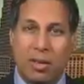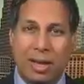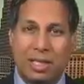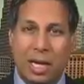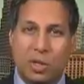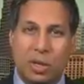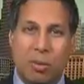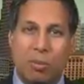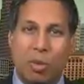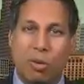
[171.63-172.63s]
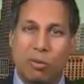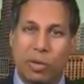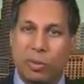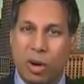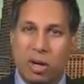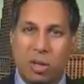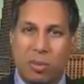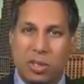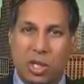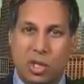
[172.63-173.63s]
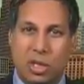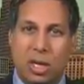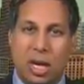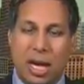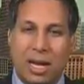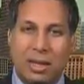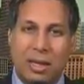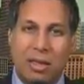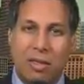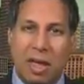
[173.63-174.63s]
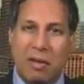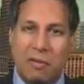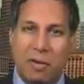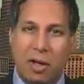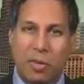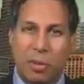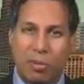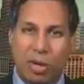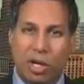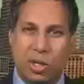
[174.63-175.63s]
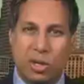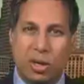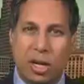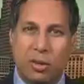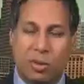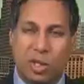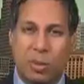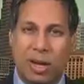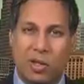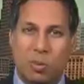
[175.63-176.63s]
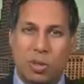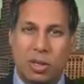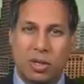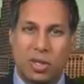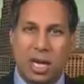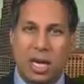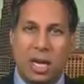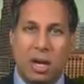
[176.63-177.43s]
That's actually a more free market position, and I think they felt the pressure and the responsibility to say,